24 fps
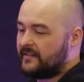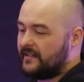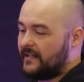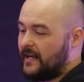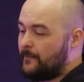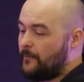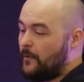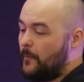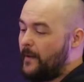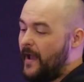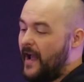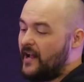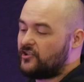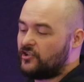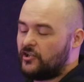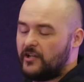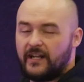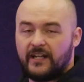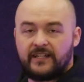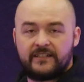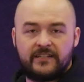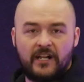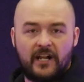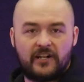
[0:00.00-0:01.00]
and I'm
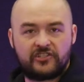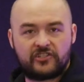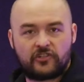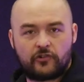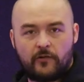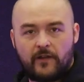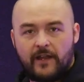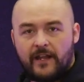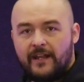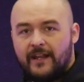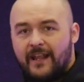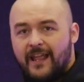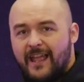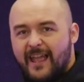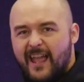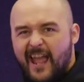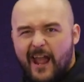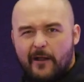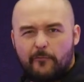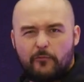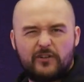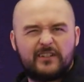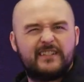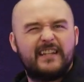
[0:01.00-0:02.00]
imagining a touch screen
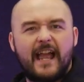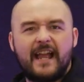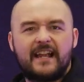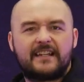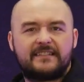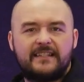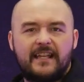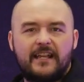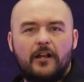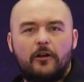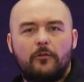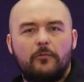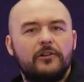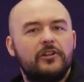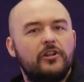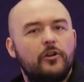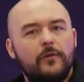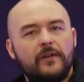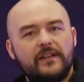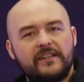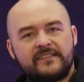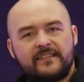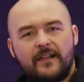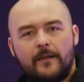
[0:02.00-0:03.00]
and we're texting or we're
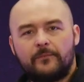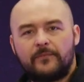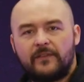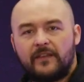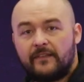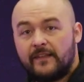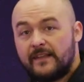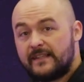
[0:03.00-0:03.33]
doing something.